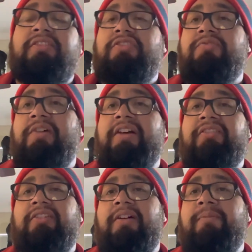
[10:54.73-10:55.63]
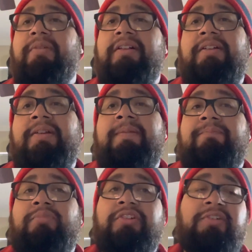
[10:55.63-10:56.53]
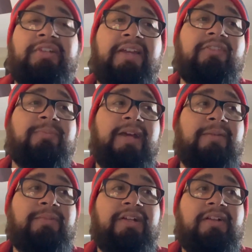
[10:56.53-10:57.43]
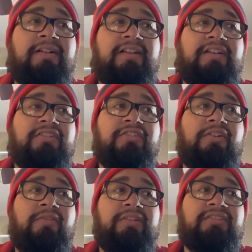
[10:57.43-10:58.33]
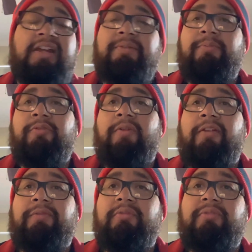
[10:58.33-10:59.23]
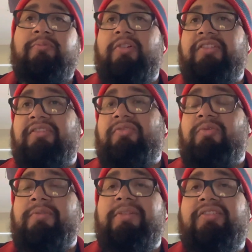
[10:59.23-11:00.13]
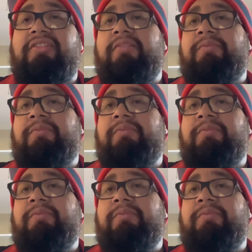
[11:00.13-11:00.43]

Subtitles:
U.S. Pretty good games, man. But it's time to move on for him once this tournament's done.